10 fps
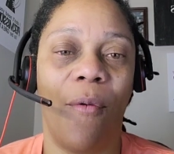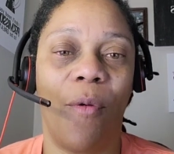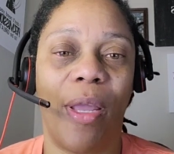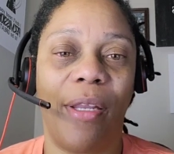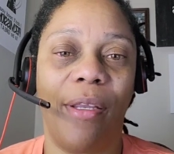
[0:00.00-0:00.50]

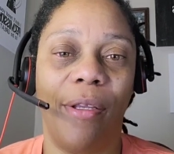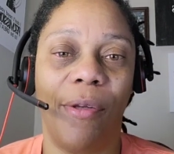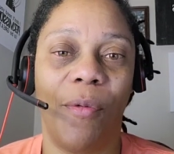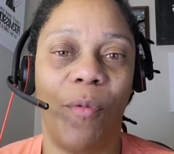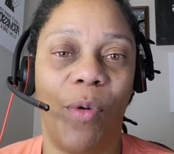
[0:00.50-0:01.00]
Ready?
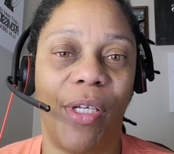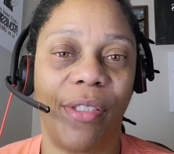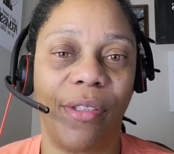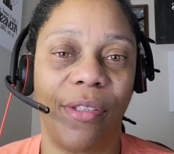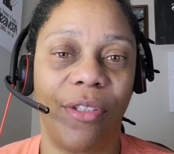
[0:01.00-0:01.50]

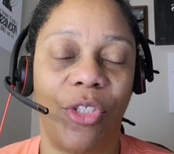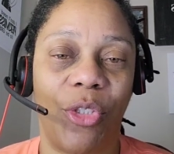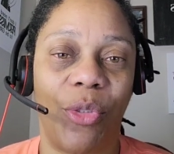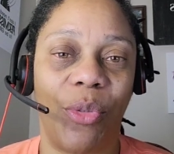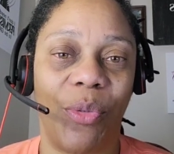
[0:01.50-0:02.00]
1,
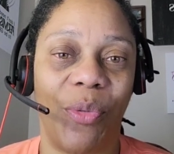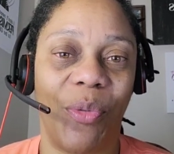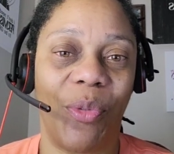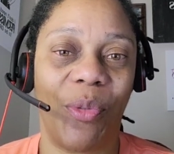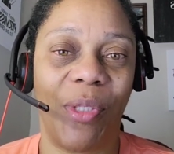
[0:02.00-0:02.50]
2,
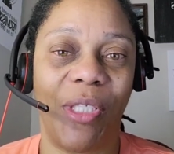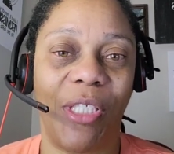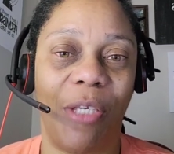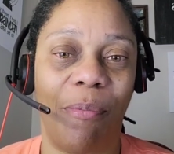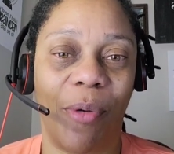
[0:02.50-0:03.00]
3.
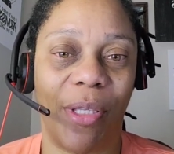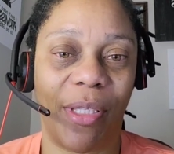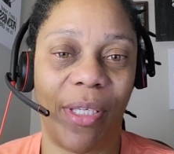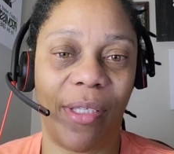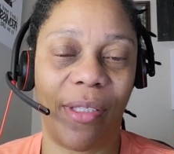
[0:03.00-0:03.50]
Deep breath
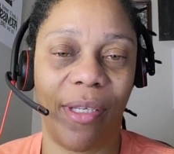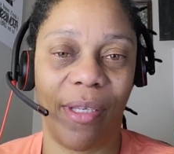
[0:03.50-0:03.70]
in.